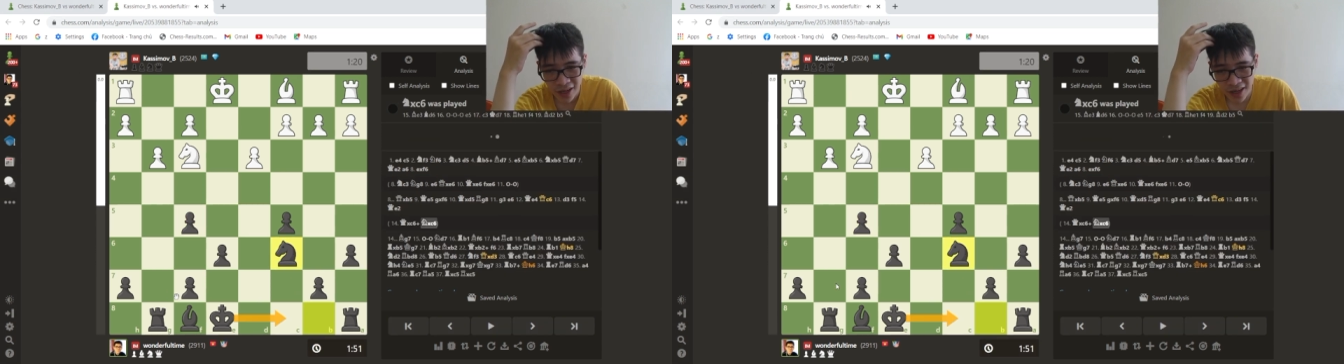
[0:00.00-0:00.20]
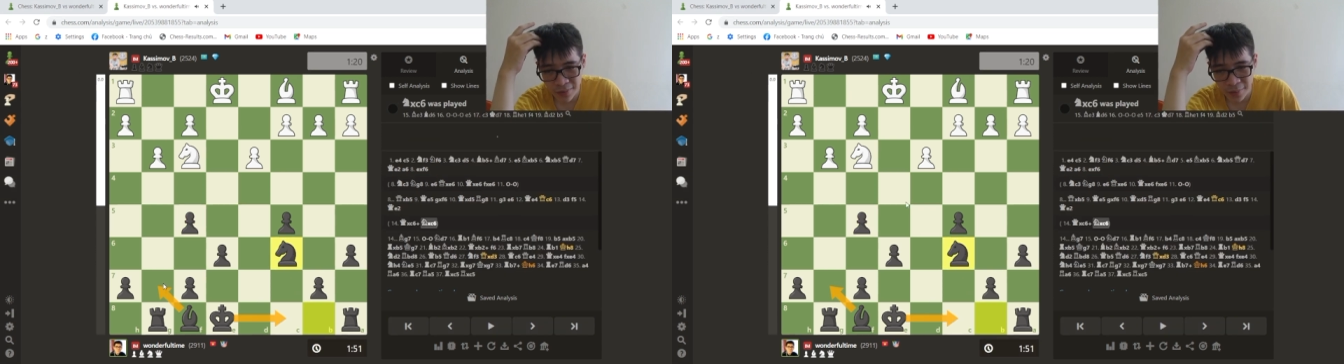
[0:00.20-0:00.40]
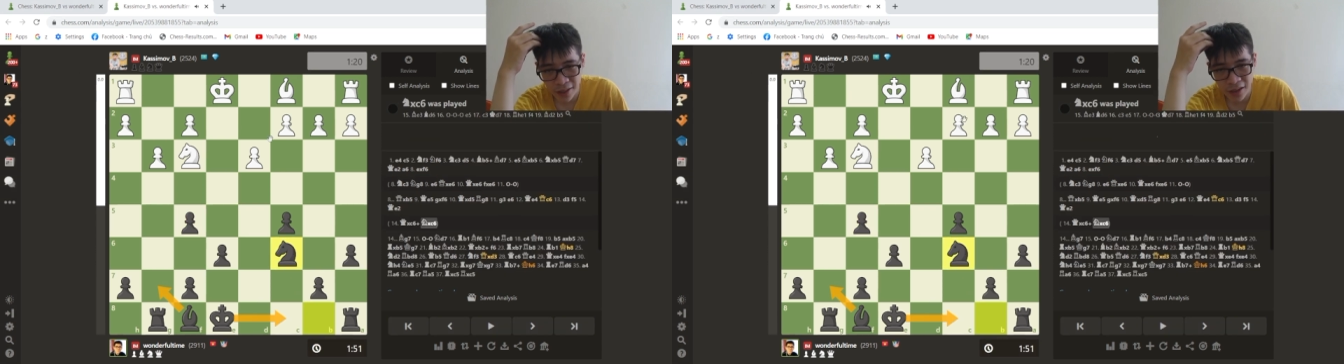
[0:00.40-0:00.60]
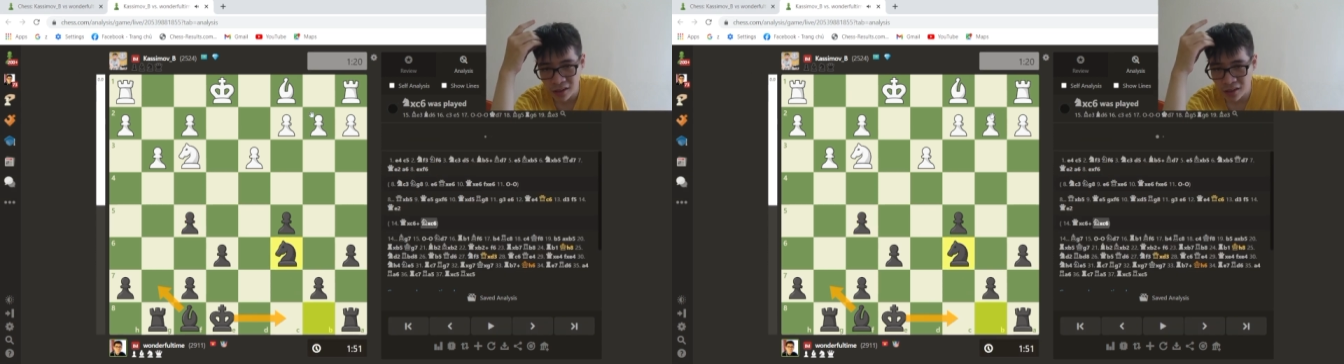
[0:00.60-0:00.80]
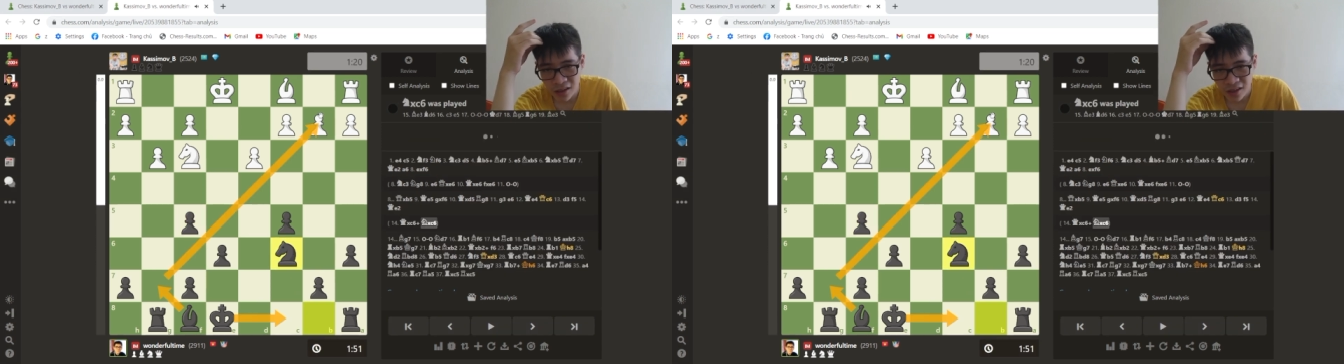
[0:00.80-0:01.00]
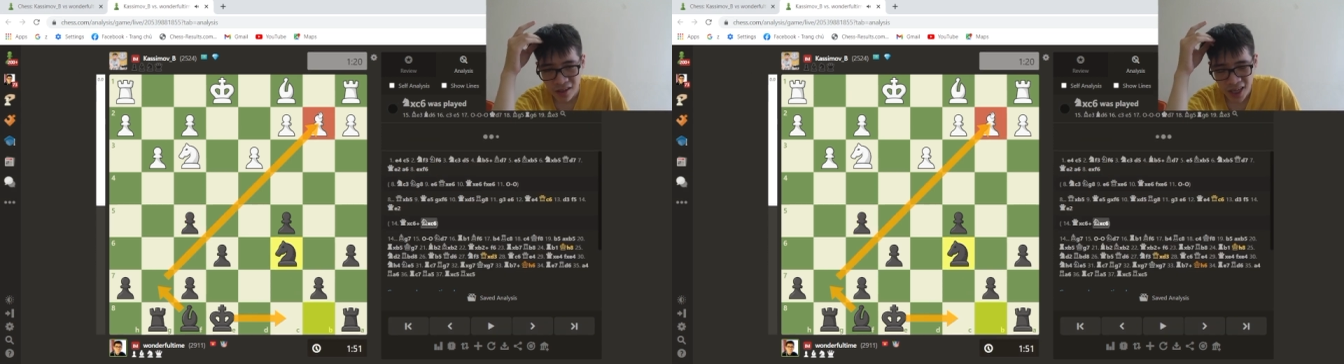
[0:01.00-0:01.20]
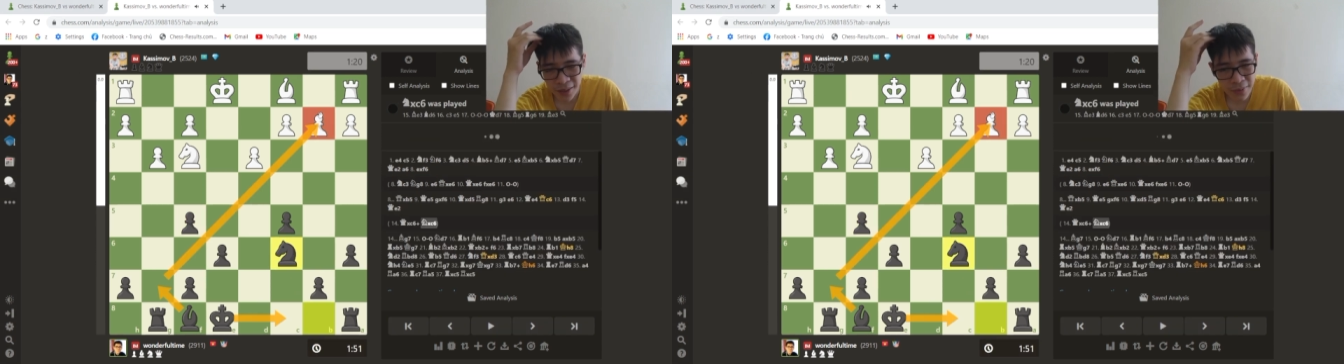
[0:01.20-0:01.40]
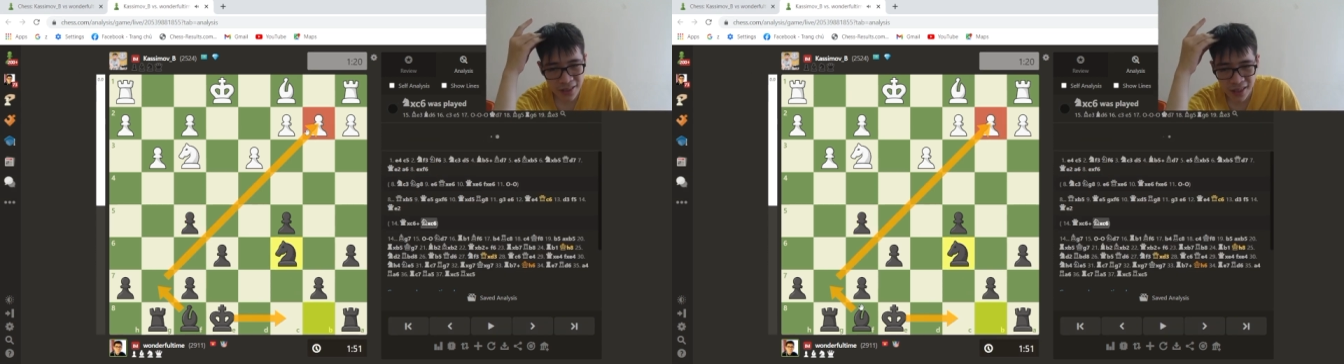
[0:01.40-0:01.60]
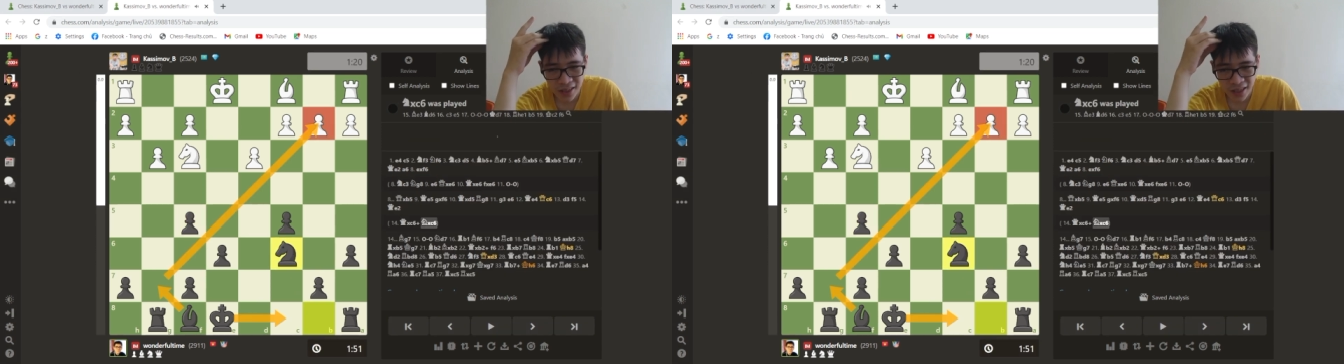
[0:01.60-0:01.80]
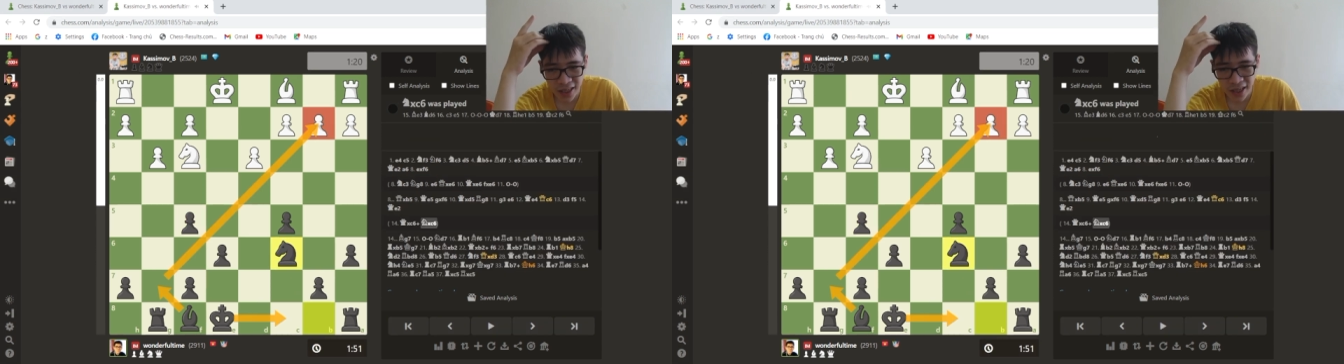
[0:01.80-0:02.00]
maybe here. And
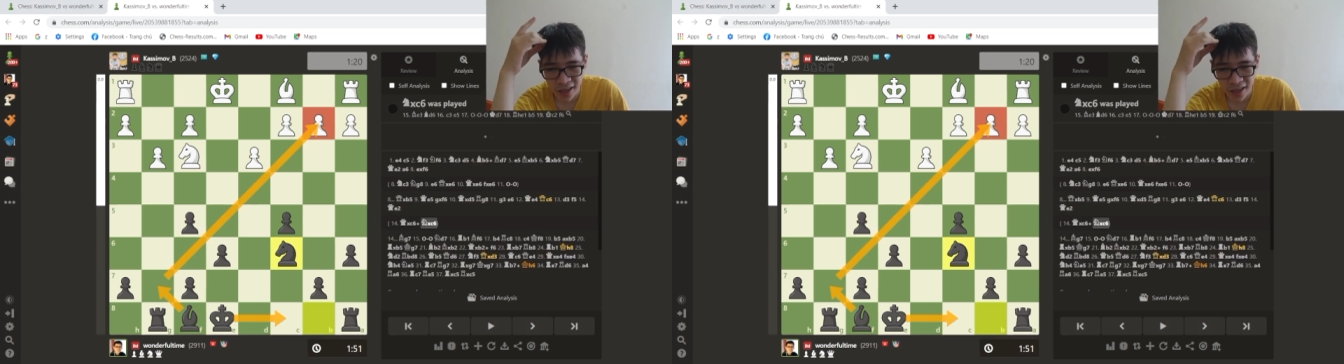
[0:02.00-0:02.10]
basically here, I